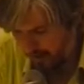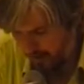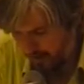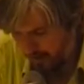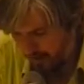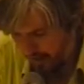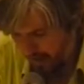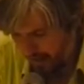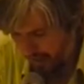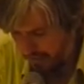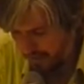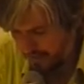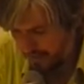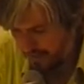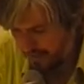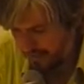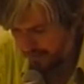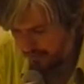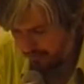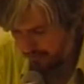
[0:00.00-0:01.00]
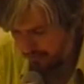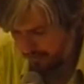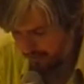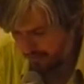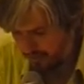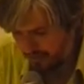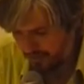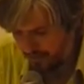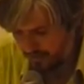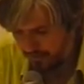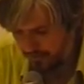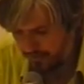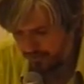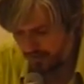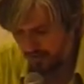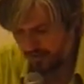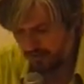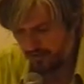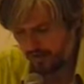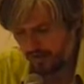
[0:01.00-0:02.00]
And the examples can
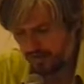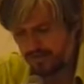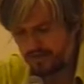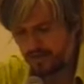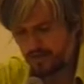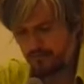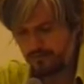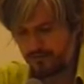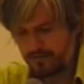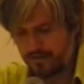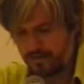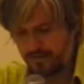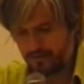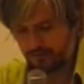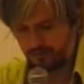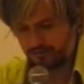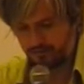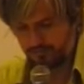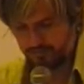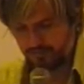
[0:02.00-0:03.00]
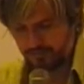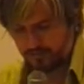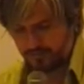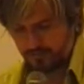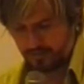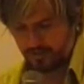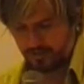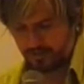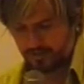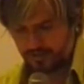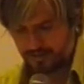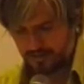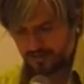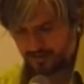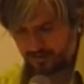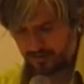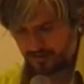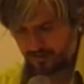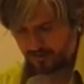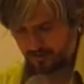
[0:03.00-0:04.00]
continue ad infinitum with these
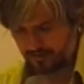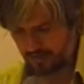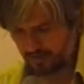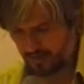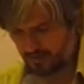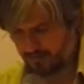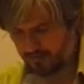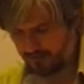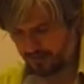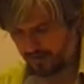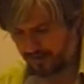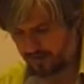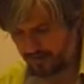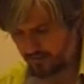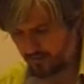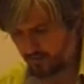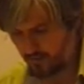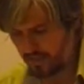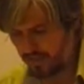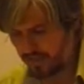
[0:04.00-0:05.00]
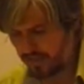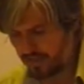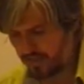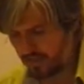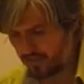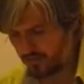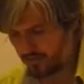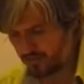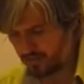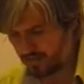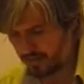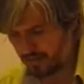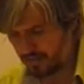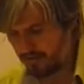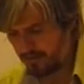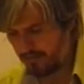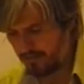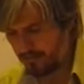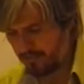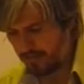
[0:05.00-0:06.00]
articles. In fact, we dare to say
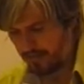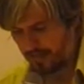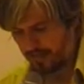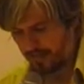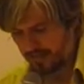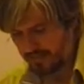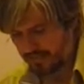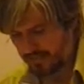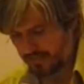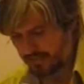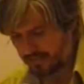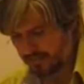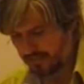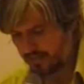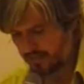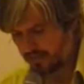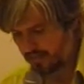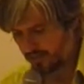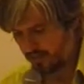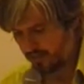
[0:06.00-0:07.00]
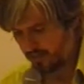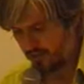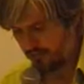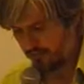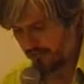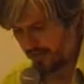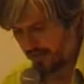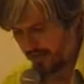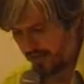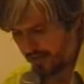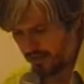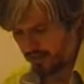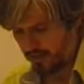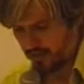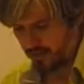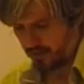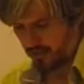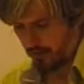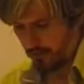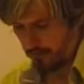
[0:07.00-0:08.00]
that the GP
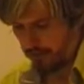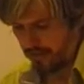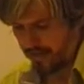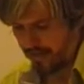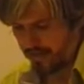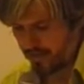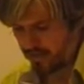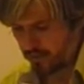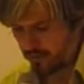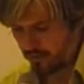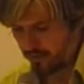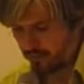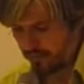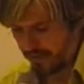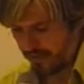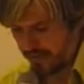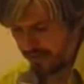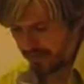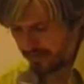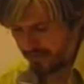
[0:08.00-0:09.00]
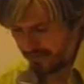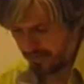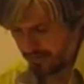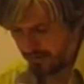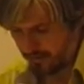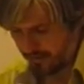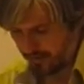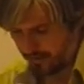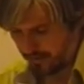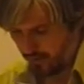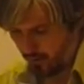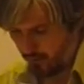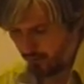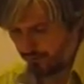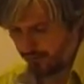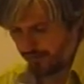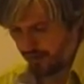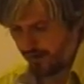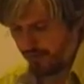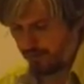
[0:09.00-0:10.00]
agent managed to break the record
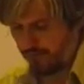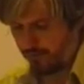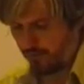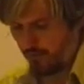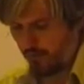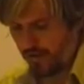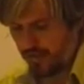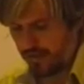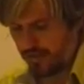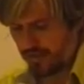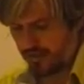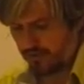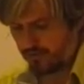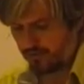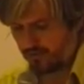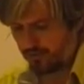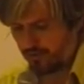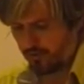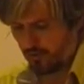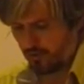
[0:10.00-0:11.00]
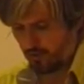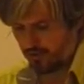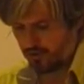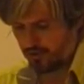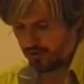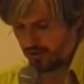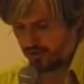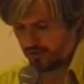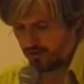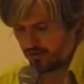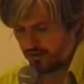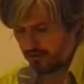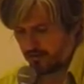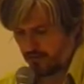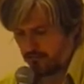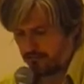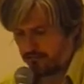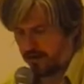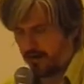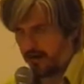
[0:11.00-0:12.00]
of avoiding true logic
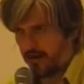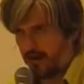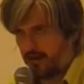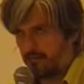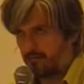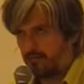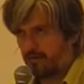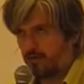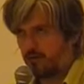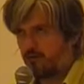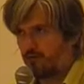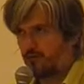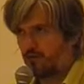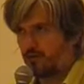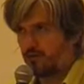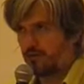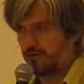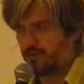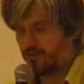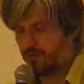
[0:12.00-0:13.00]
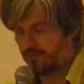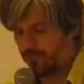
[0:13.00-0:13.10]
per number of words.